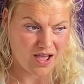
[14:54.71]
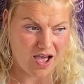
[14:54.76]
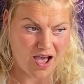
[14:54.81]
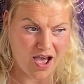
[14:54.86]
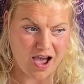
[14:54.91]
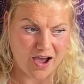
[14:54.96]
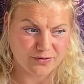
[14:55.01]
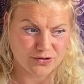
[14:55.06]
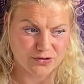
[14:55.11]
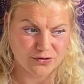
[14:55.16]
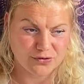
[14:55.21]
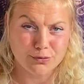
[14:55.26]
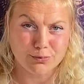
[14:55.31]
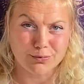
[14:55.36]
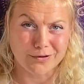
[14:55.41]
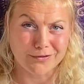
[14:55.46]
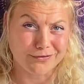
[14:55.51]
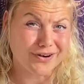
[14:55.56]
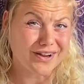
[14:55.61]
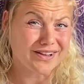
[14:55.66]
I was
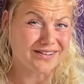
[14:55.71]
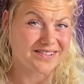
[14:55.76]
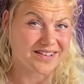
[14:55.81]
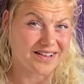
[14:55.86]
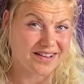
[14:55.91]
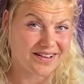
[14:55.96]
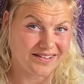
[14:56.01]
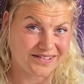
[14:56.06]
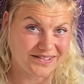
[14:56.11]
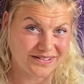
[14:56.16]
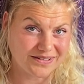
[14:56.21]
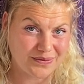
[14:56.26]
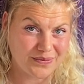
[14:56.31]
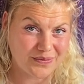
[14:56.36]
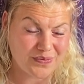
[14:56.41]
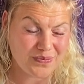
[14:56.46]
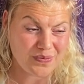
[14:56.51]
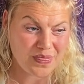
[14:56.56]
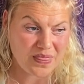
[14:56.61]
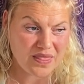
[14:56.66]
super fragile.
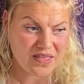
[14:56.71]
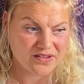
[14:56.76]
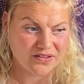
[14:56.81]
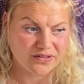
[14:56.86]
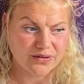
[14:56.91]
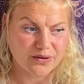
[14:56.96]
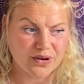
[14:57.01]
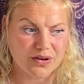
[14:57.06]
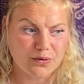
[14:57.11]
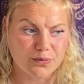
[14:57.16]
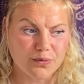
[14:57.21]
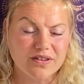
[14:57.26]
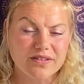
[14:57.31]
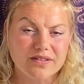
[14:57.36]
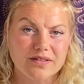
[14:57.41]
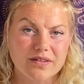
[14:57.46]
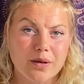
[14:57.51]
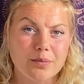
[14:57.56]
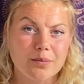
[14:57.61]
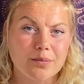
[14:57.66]
So it
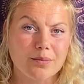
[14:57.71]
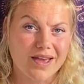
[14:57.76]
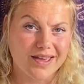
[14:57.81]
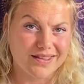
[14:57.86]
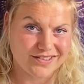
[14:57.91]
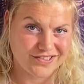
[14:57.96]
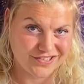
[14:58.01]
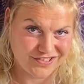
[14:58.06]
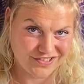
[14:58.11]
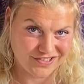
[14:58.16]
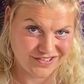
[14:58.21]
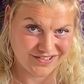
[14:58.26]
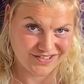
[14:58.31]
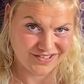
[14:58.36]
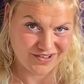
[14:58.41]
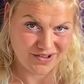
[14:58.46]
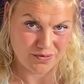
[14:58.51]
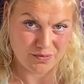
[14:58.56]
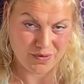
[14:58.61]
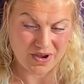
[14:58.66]
wasn't a match.
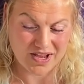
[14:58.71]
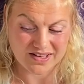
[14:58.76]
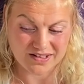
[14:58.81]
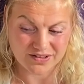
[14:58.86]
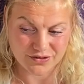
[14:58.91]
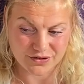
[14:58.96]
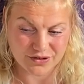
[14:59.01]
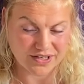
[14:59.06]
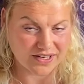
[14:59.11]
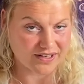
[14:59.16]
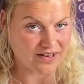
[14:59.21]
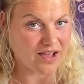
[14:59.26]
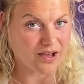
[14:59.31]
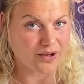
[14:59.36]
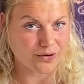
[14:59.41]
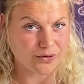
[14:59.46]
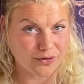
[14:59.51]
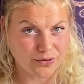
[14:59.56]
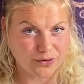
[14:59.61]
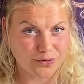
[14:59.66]
My inner and
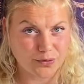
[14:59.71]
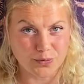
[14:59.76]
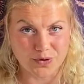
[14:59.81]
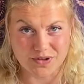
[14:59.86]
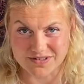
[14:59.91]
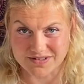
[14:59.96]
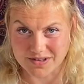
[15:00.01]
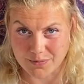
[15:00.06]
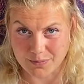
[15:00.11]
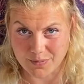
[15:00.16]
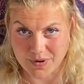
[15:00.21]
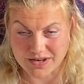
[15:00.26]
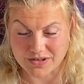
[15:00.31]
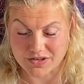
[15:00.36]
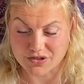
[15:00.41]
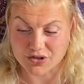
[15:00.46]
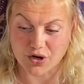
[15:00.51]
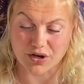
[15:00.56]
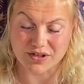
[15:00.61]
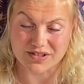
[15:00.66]
outer wasn't a
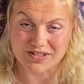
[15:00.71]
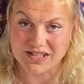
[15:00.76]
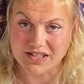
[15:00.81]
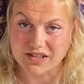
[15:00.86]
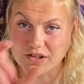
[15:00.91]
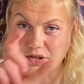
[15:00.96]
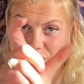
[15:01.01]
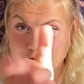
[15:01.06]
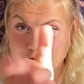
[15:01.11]
match until the